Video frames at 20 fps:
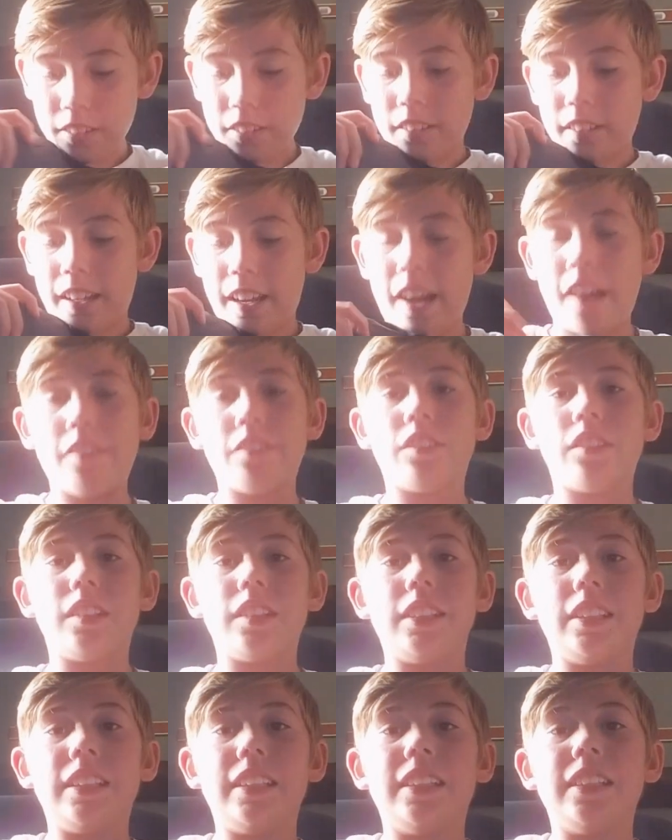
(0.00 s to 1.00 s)
They have
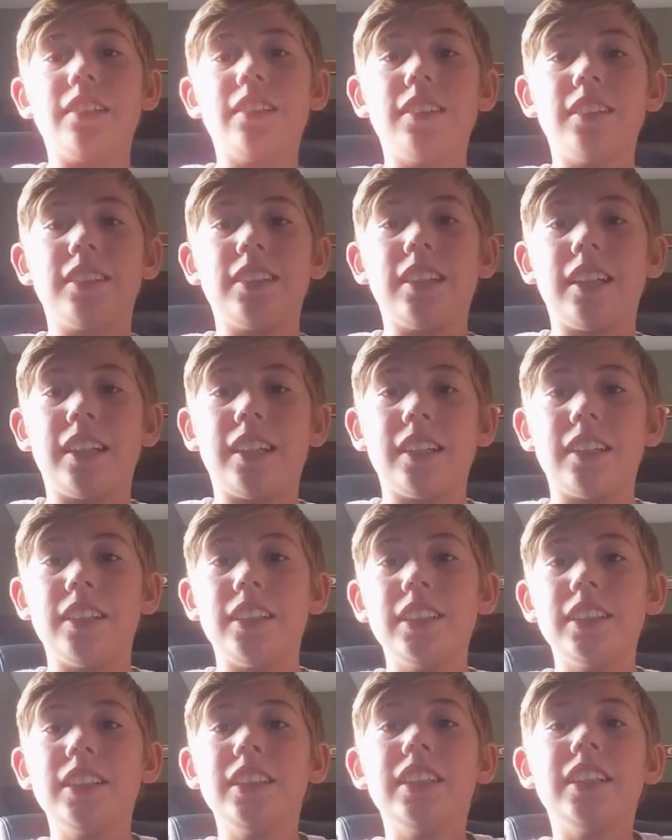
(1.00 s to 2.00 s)
one here. It's like a,
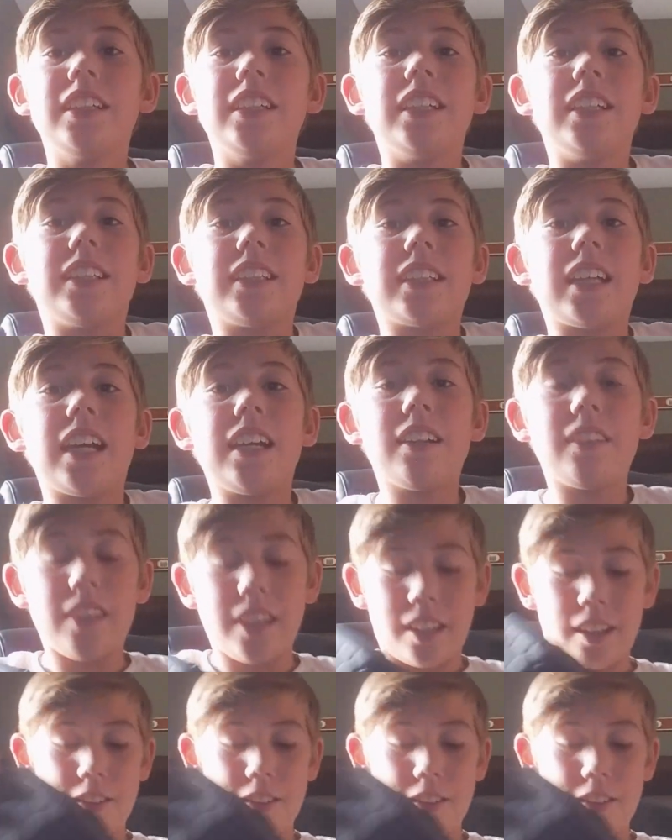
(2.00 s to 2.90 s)
it's kind of like